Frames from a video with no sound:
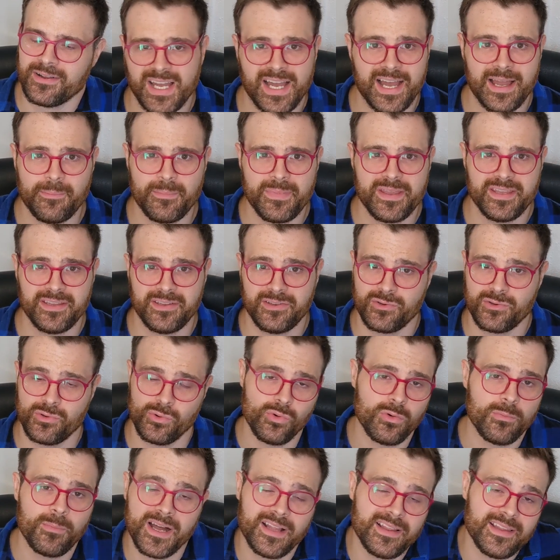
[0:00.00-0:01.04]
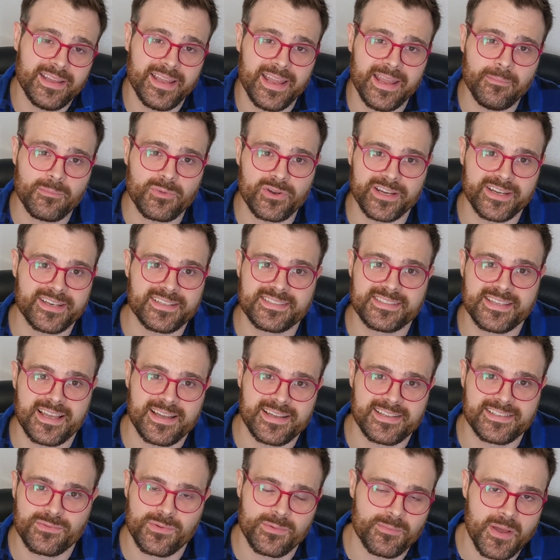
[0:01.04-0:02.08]
I make cool polyamory
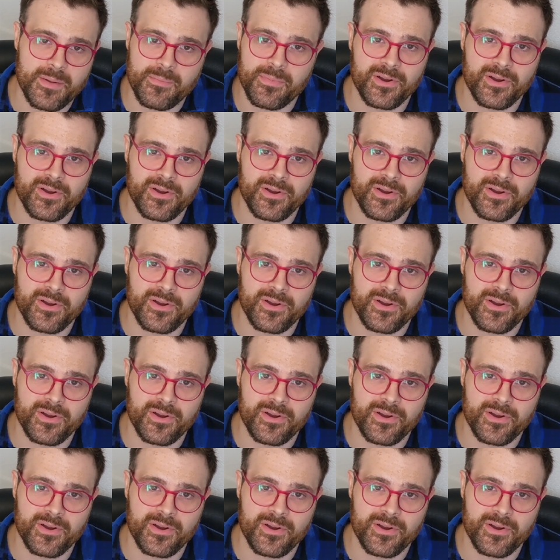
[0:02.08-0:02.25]
designs when my